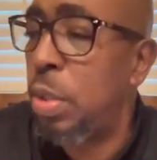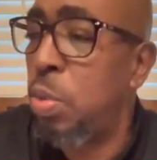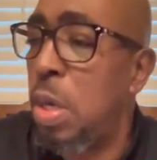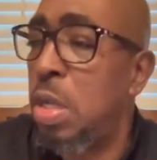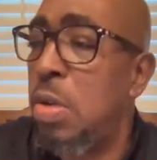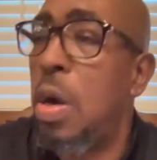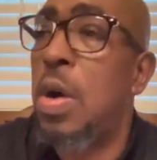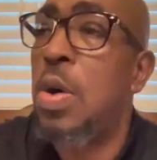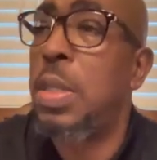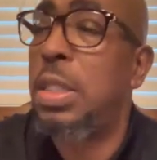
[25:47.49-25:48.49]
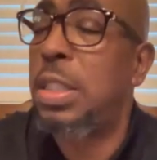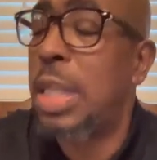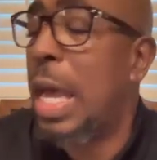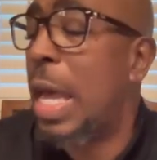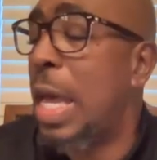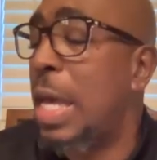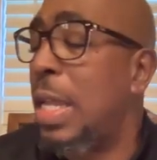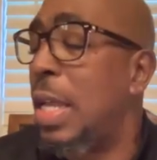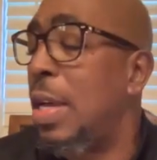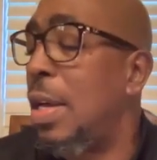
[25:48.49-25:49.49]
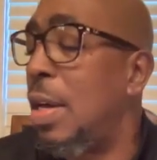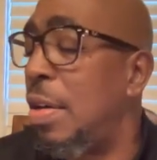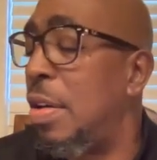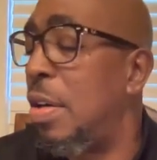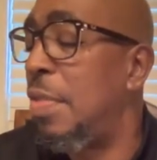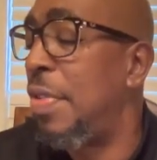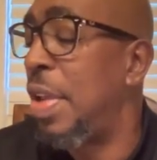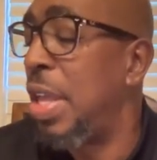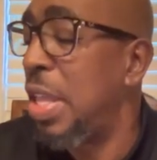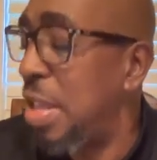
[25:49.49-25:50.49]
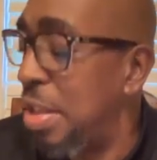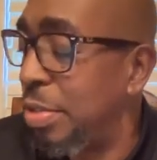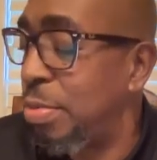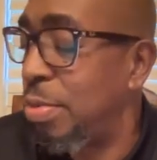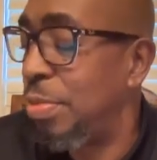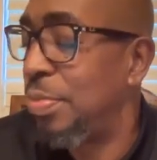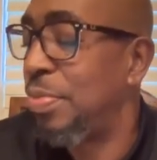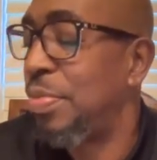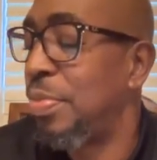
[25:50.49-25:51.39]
Which one of you are on the side of Israel?